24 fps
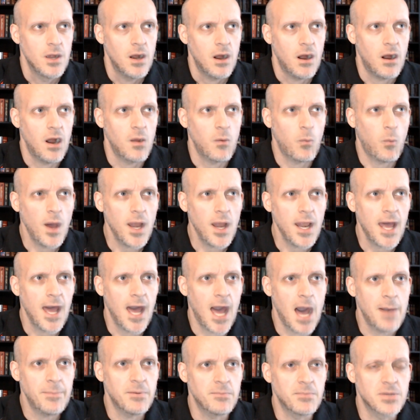all right, what
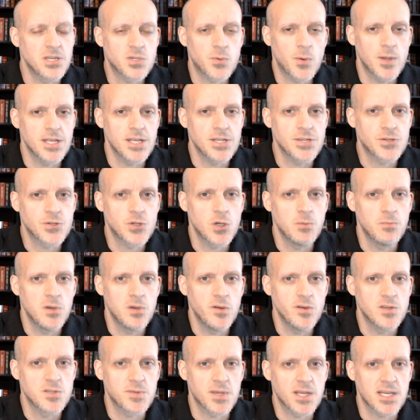happened between these two
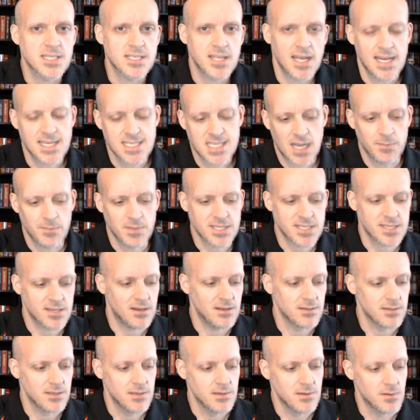movies? Because last time we
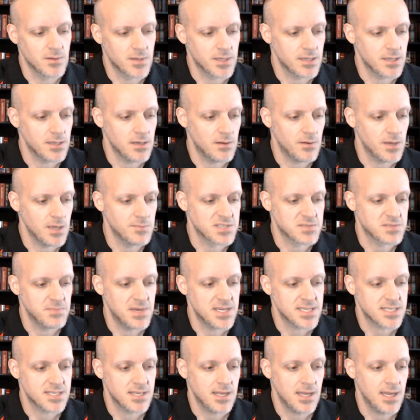saw Luke, you know, he was
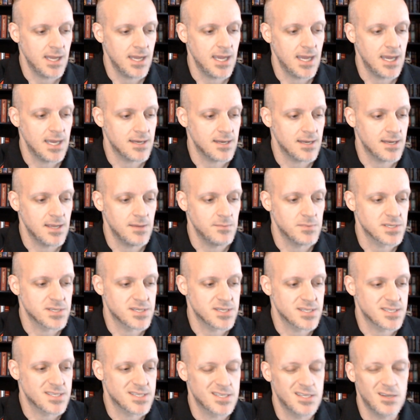missing a hand and he was
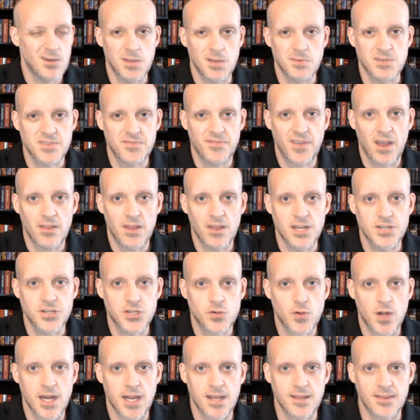just still, he was failing his
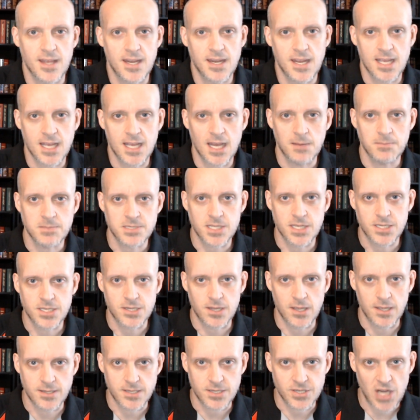training, and then he comes
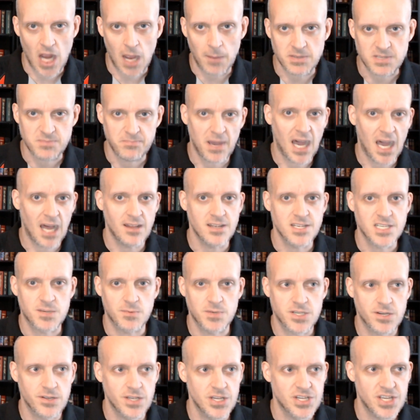into Jabba's palace in
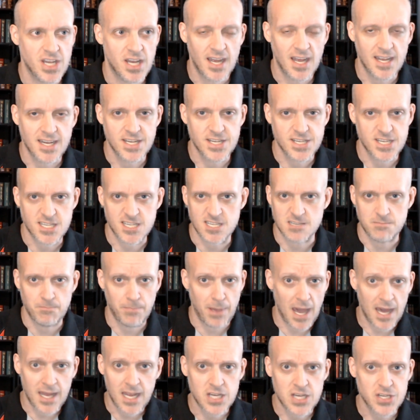Return of the Jedi. He's just this
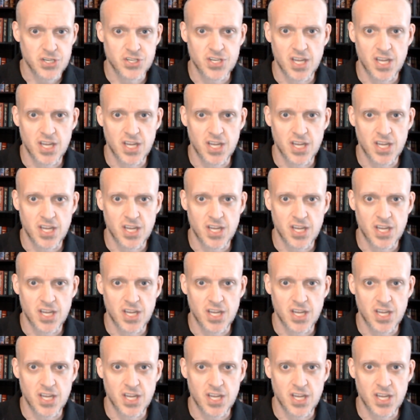badass